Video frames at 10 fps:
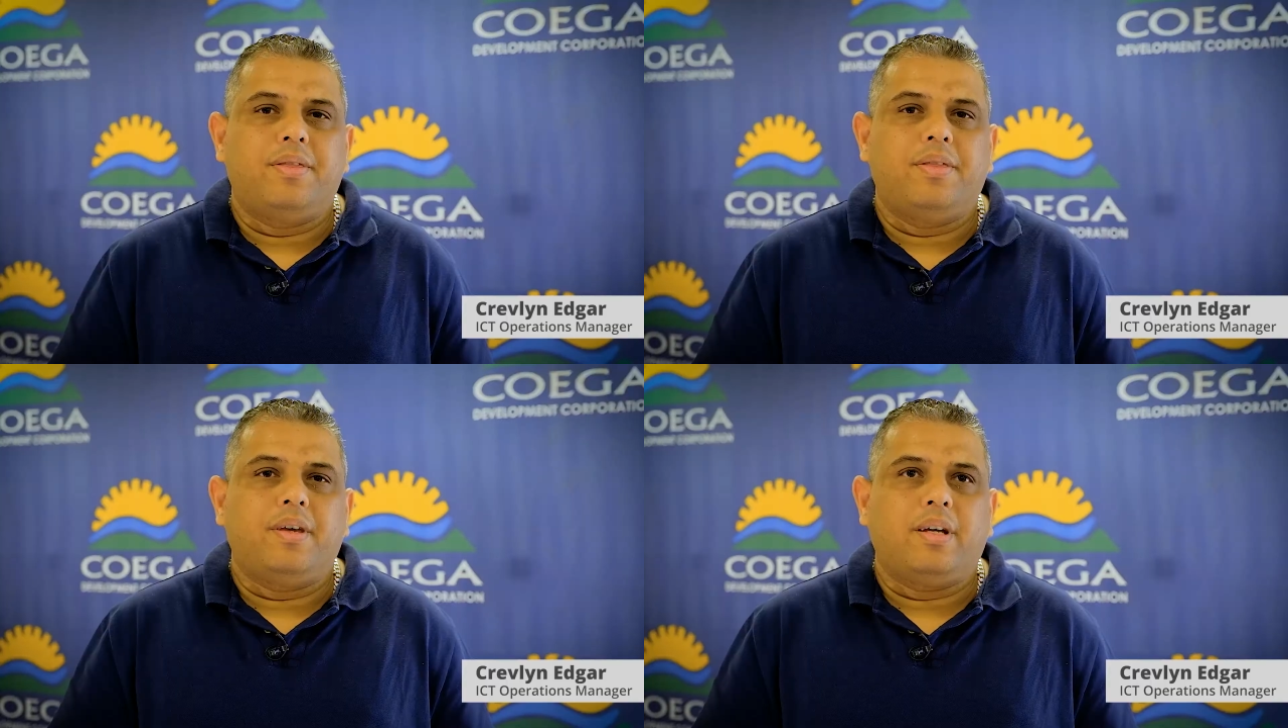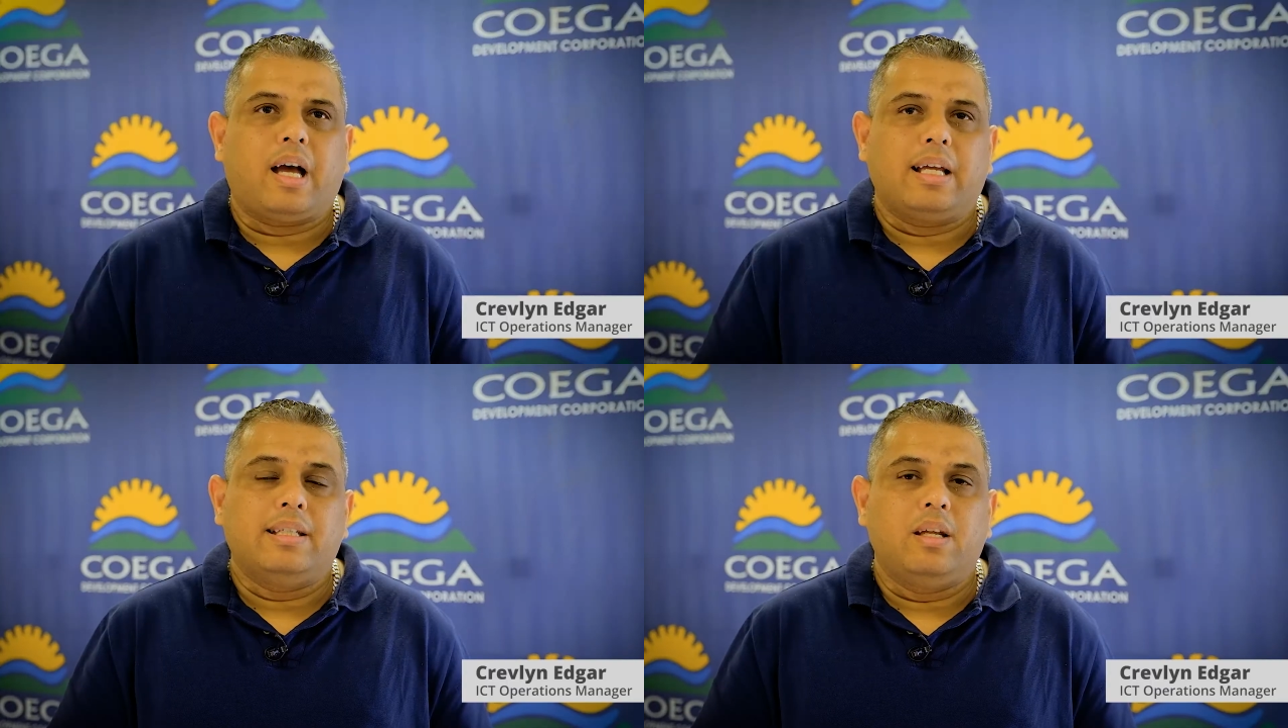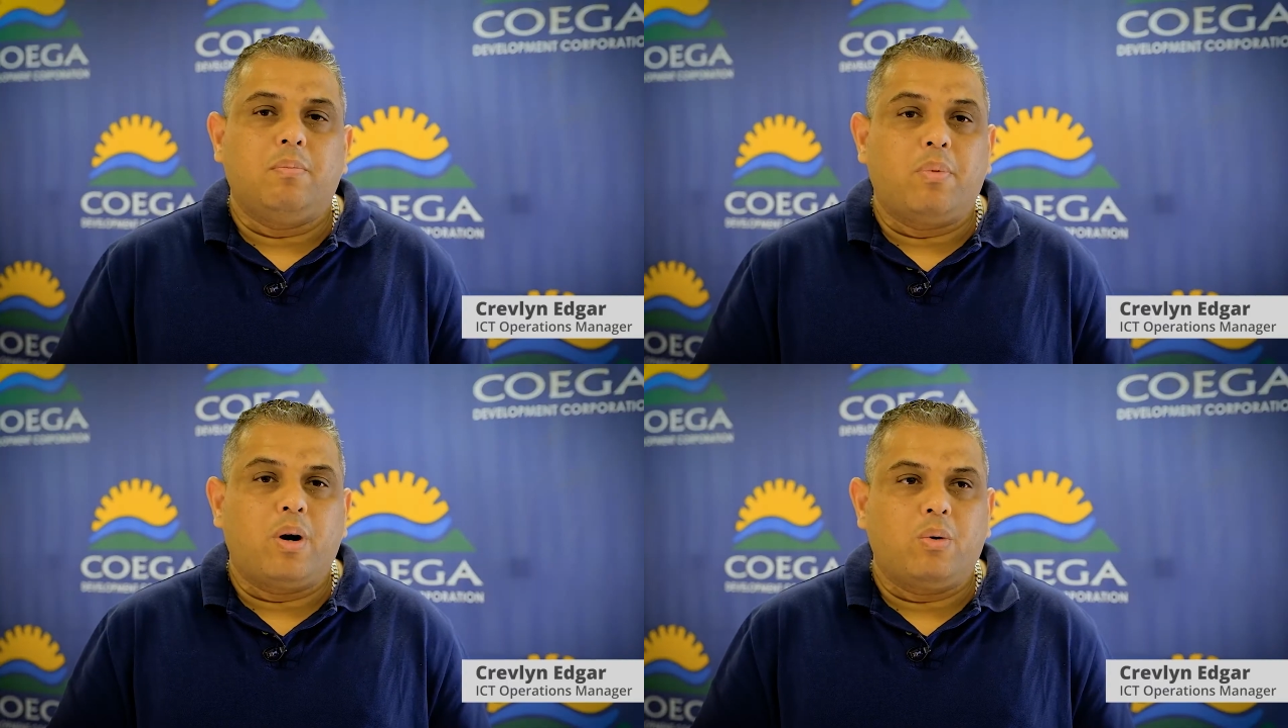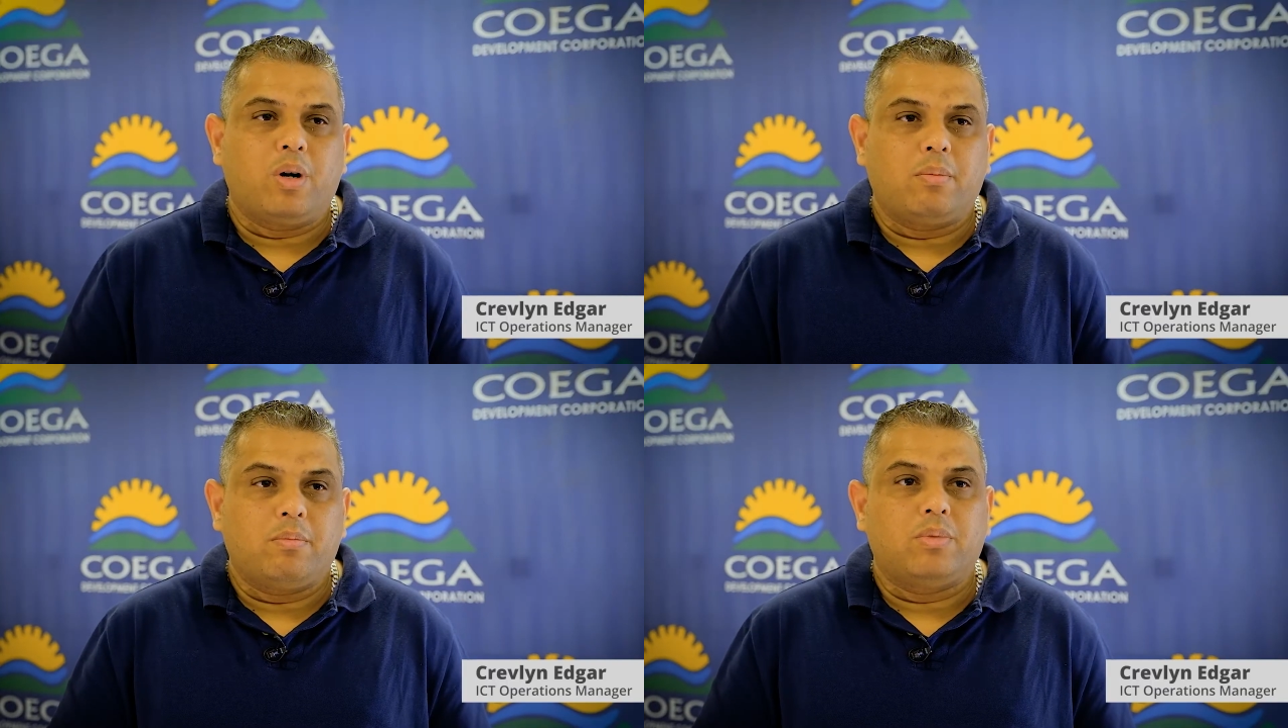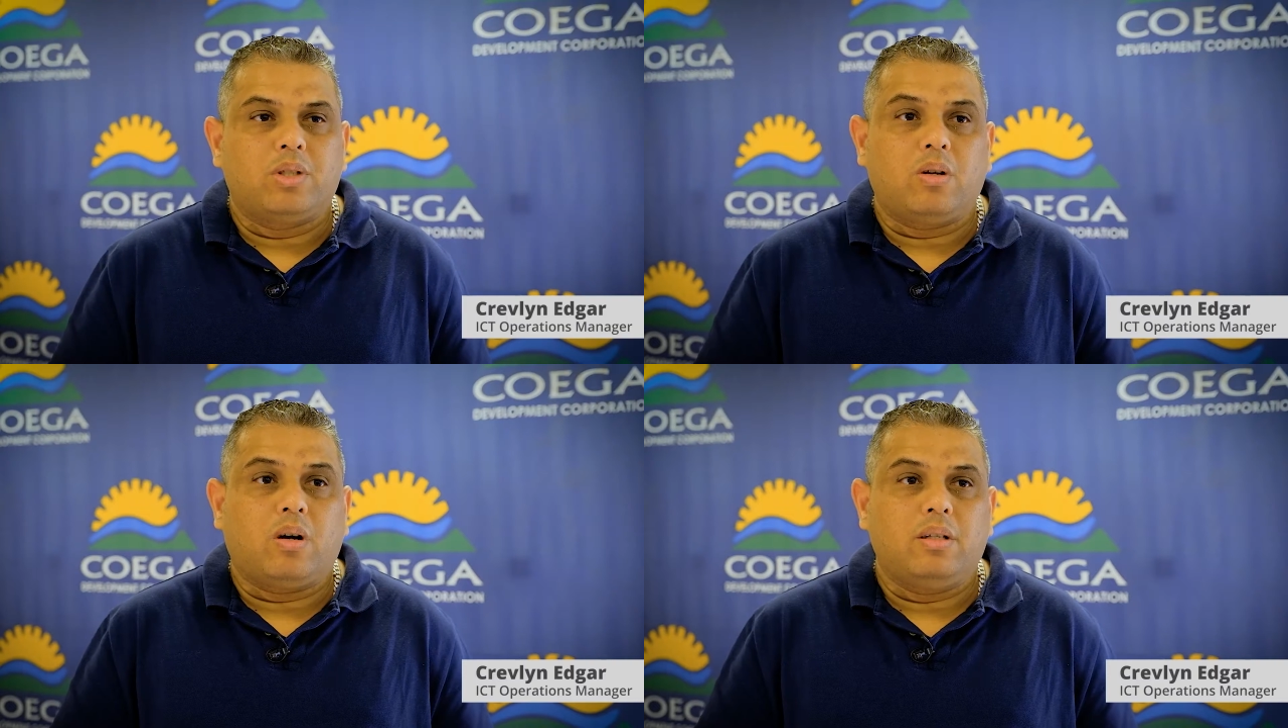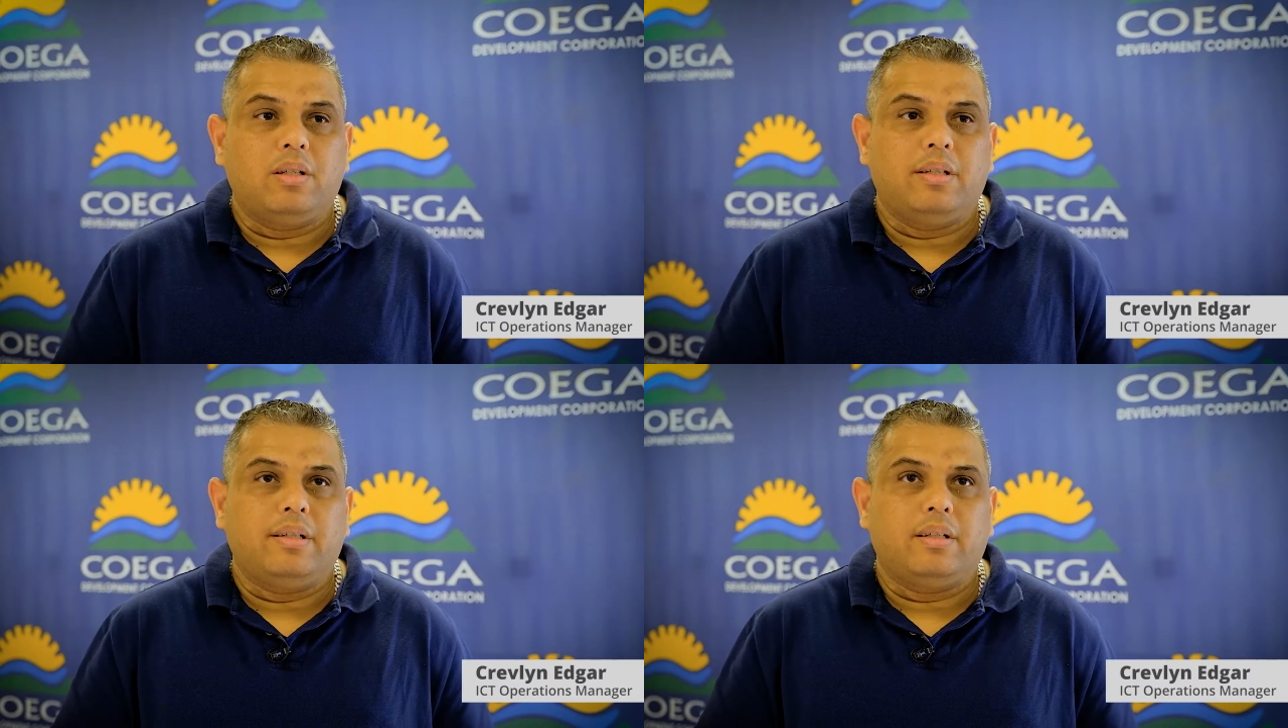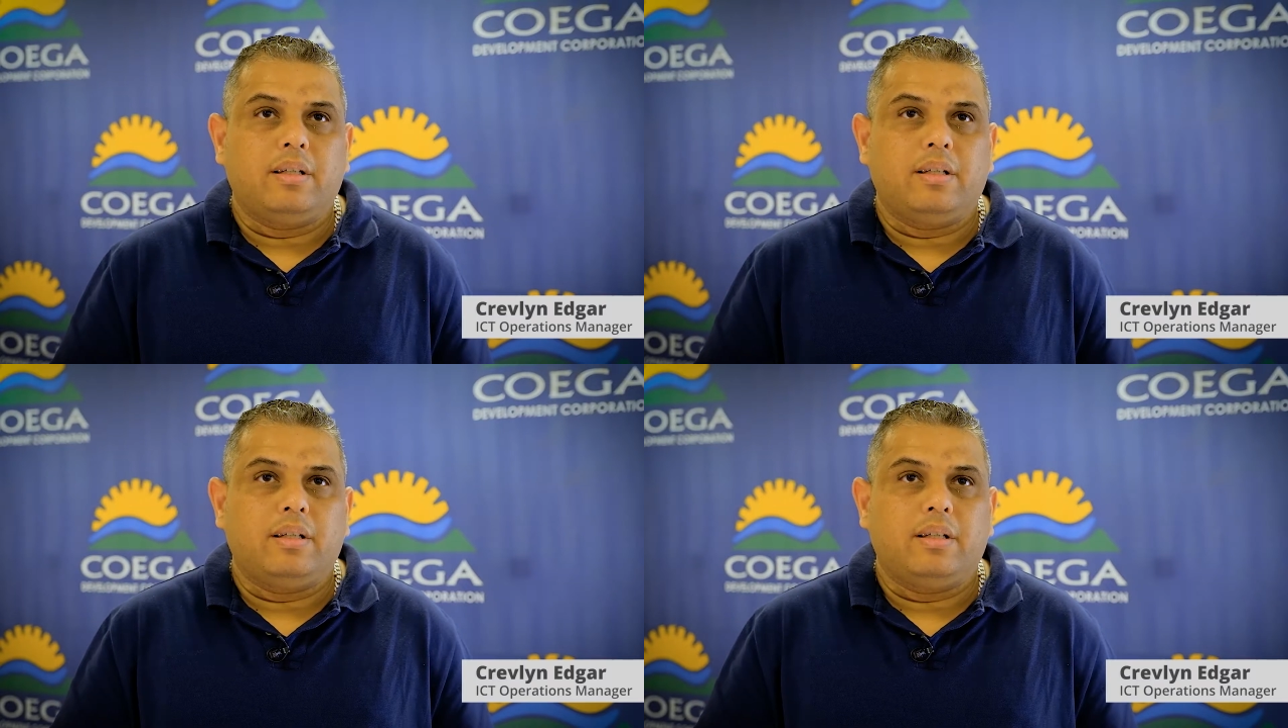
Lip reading: The ICT program started